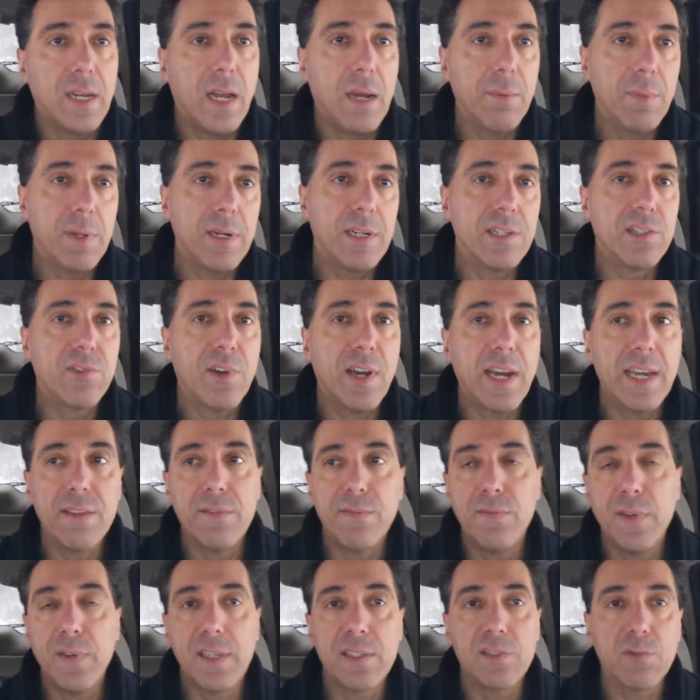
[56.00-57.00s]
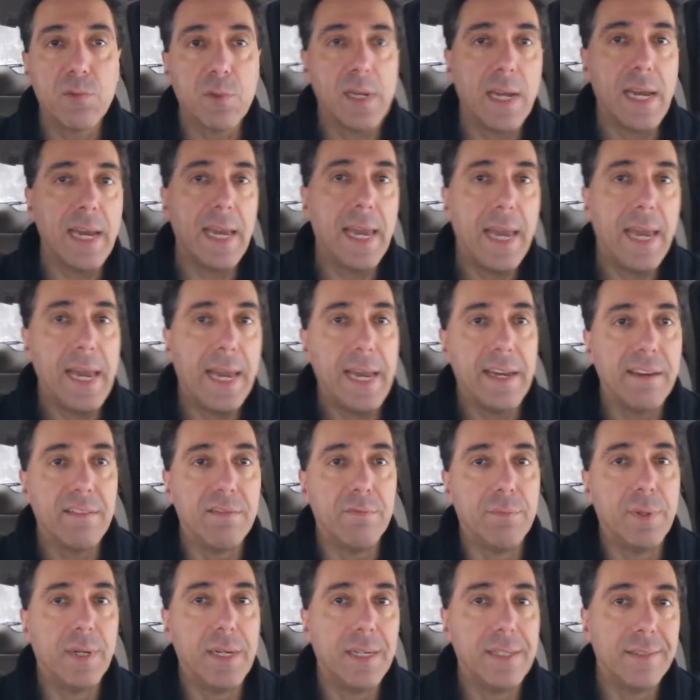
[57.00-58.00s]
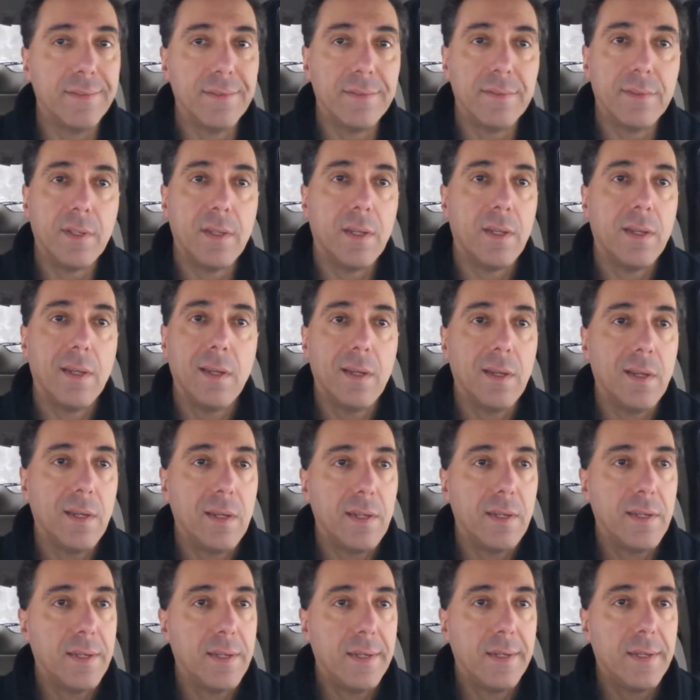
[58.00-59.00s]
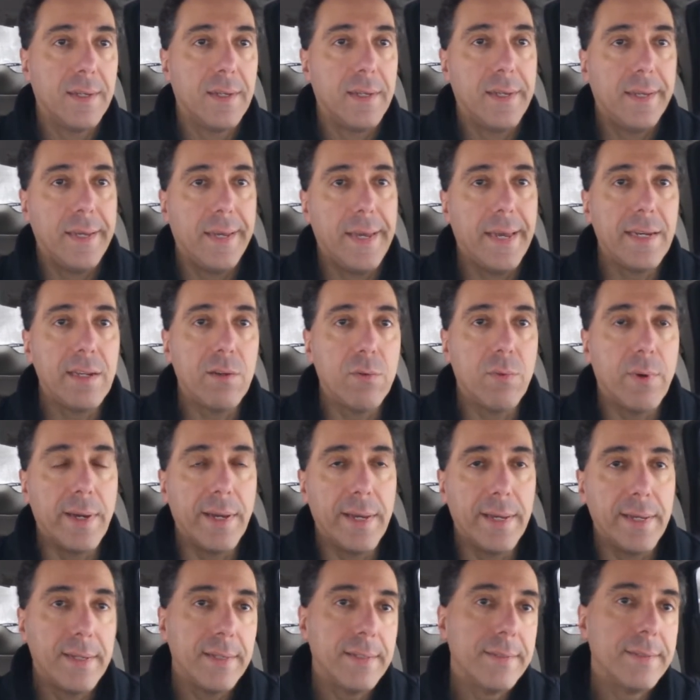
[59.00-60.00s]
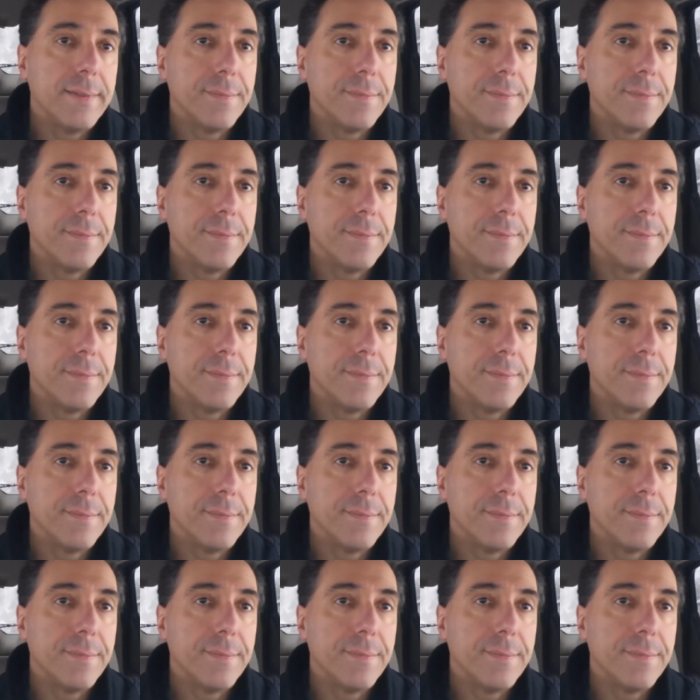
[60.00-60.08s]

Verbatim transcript: I'm going to try and fix what I have, but Anyway,